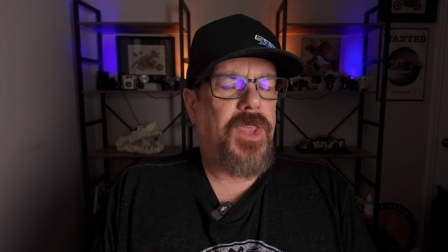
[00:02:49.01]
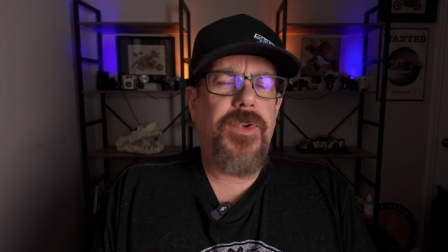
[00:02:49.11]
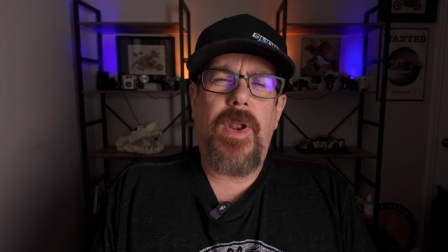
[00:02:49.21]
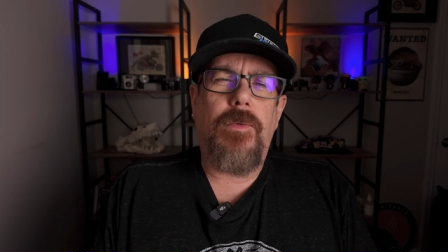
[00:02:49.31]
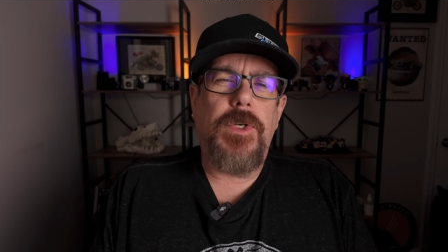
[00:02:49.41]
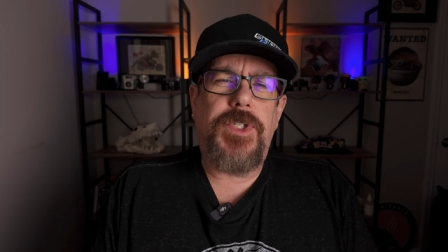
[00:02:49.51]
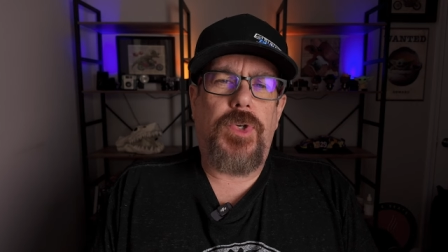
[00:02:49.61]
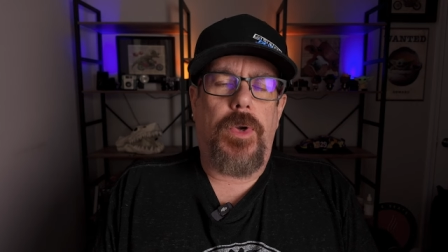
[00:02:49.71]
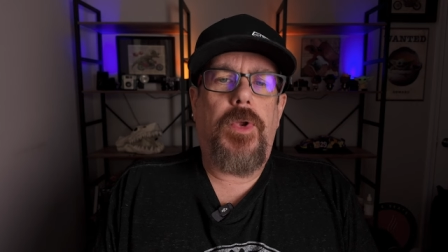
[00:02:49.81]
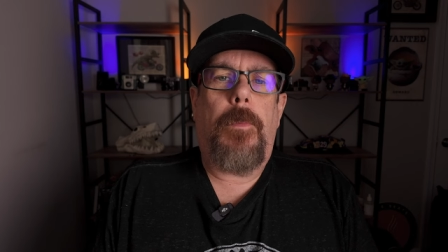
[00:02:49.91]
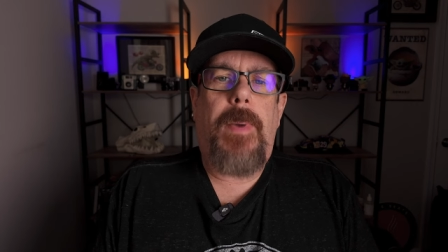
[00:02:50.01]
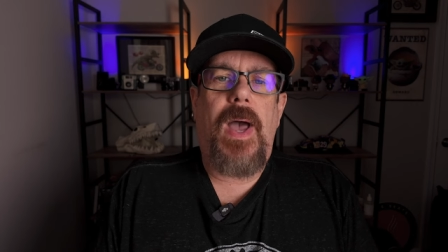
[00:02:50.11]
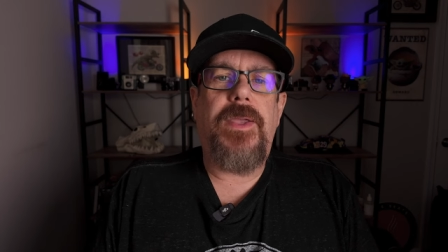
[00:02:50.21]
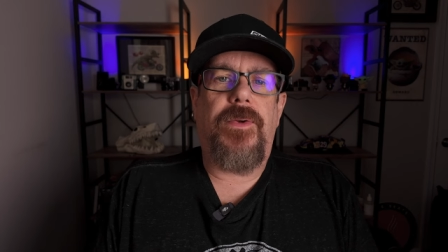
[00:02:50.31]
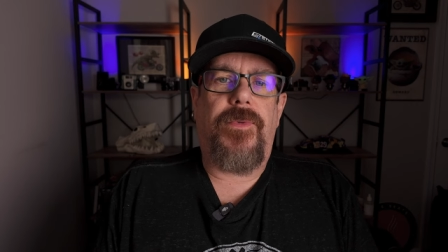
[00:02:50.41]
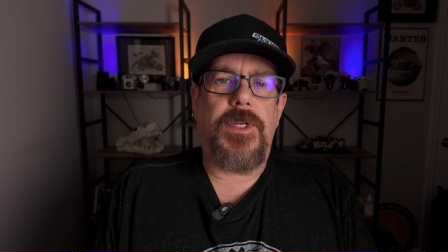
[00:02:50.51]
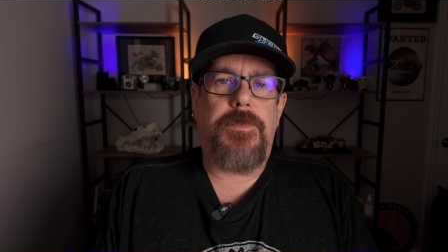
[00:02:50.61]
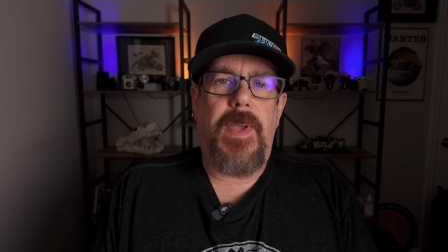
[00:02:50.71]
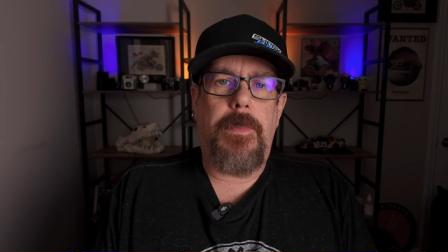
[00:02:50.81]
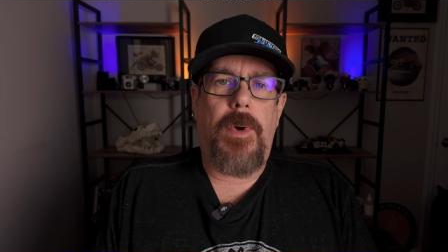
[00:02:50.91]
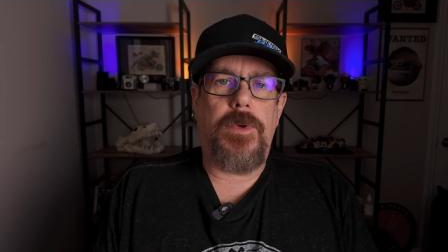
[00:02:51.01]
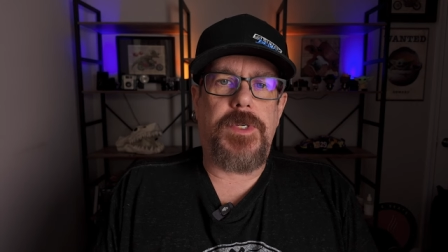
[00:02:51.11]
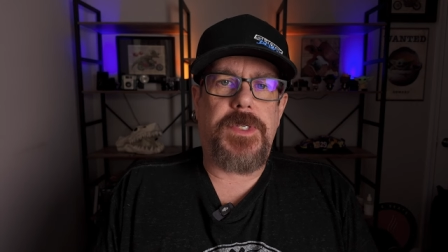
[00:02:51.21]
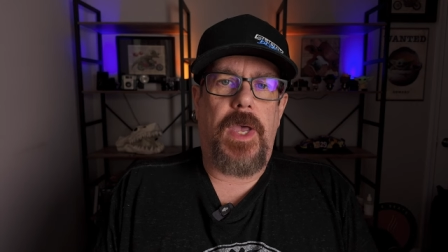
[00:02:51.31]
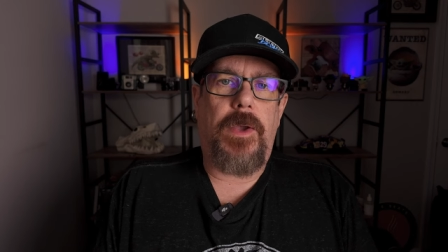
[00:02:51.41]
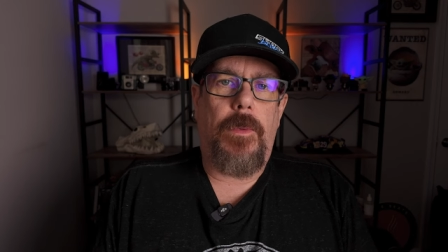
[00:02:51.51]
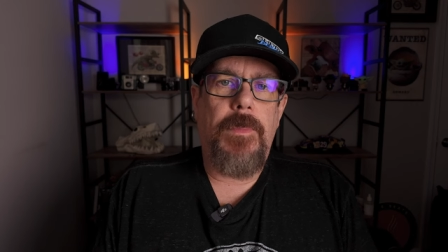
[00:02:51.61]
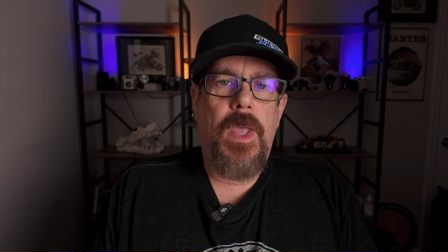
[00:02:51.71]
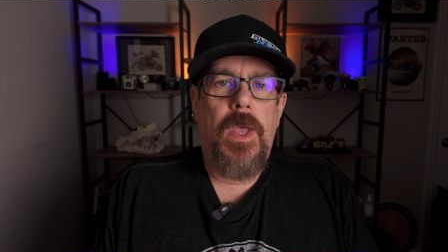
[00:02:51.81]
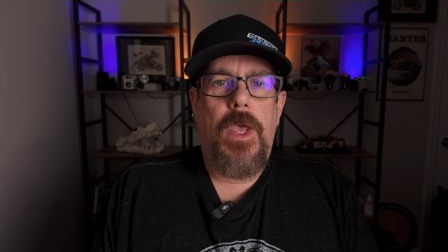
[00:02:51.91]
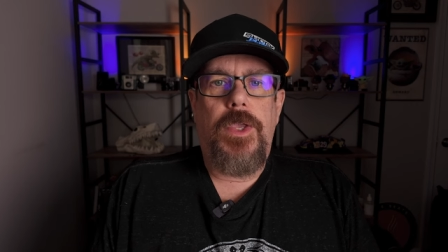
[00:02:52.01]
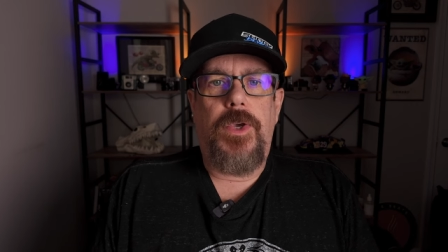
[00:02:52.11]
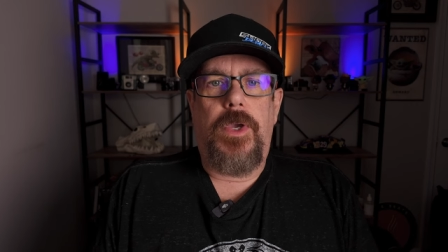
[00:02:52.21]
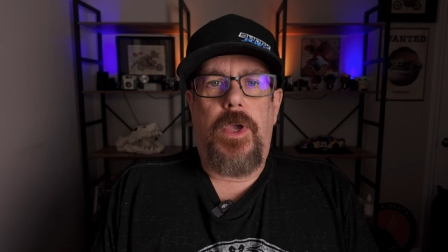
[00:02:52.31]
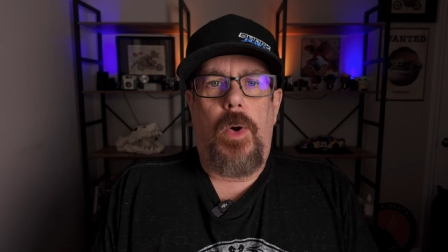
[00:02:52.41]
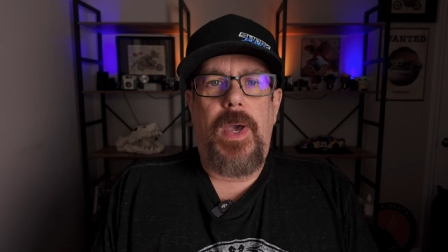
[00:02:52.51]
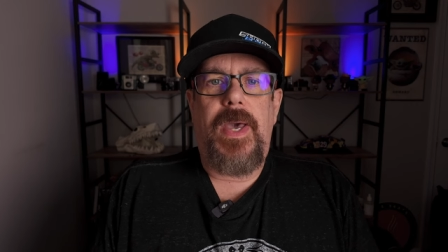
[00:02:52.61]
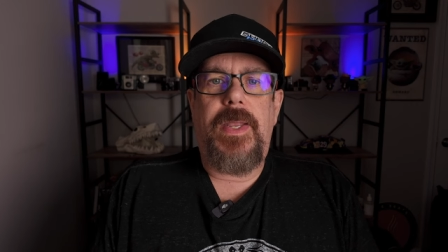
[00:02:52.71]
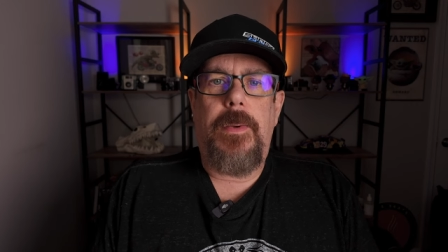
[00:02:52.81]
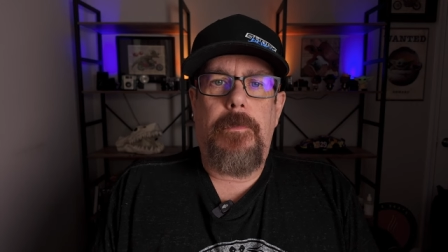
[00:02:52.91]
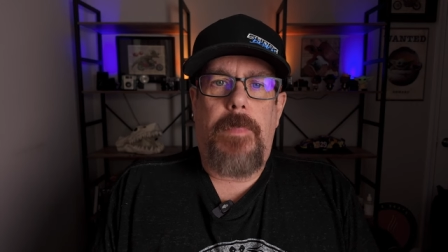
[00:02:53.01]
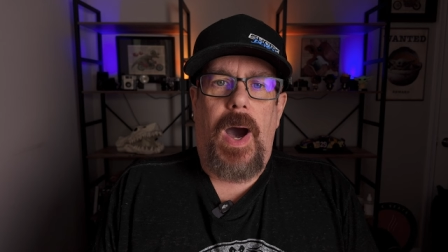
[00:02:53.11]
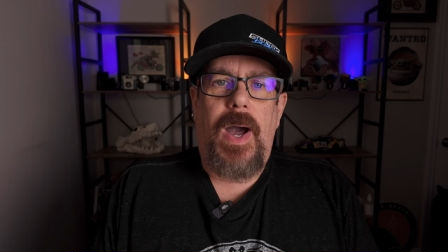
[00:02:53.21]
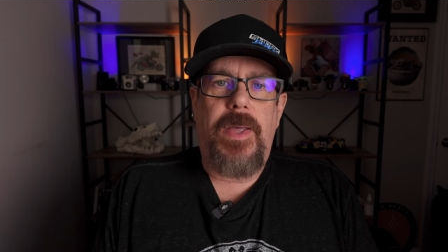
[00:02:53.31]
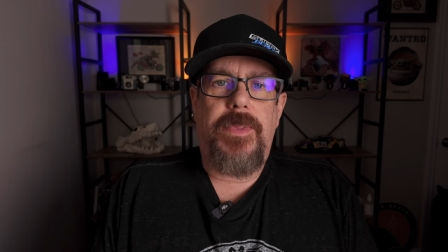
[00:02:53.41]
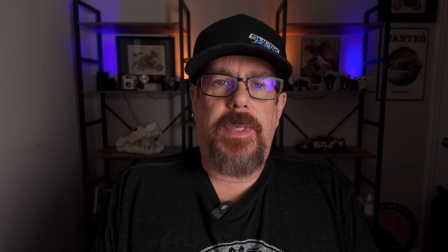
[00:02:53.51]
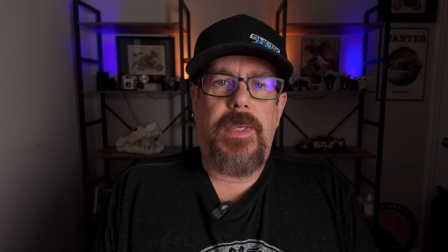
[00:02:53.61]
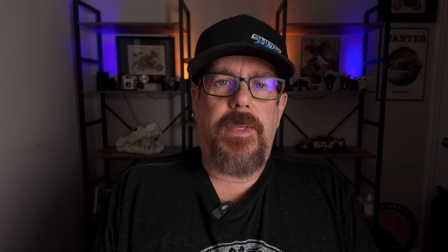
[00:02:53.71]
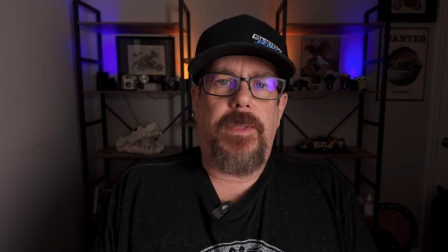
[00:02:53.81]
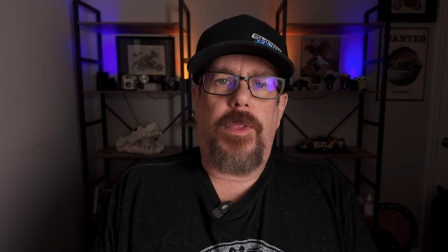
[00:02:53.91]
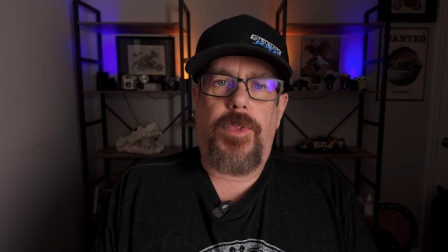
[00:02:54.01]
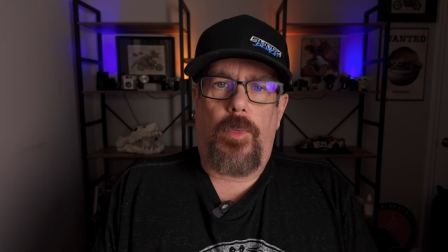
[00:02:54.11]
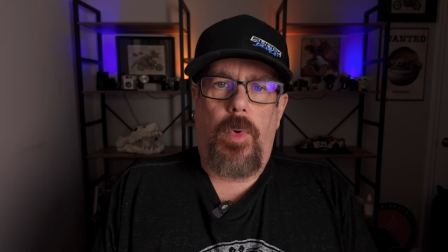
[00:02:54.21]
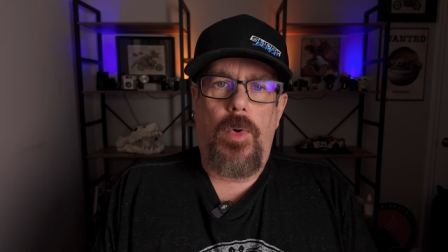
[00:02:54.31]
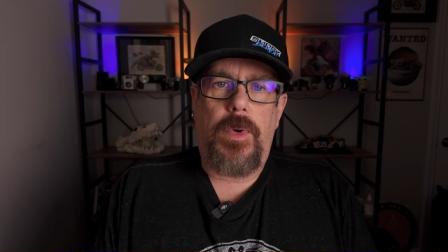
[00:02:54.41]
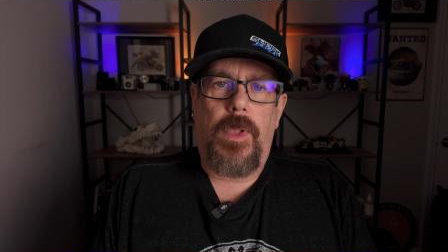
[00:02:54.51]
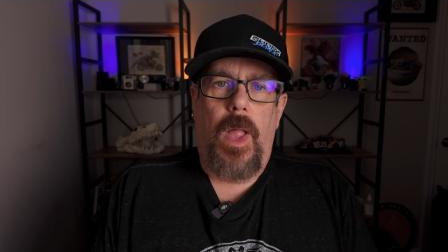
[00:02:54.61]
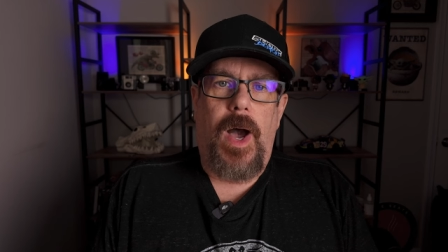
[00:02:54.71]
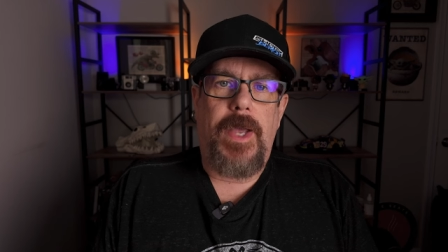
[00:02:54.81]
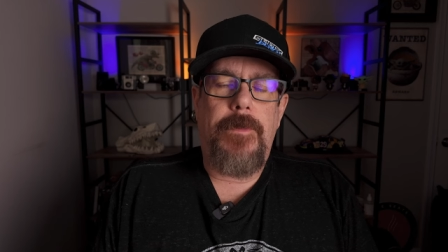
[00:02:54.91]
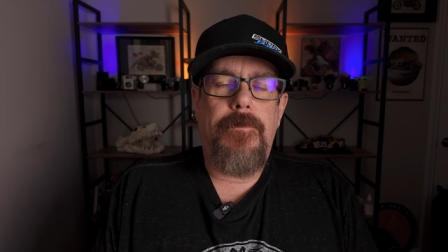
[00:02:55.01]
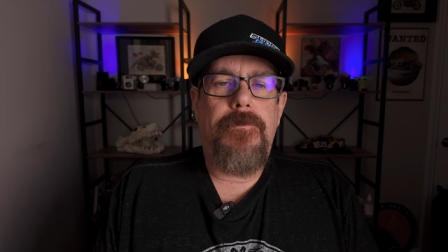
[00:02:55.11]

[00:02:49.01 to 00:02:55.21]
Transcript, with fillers: you're not really sure, you're buying your first big motorcycle, you can go ahead and buy the, the Road Glide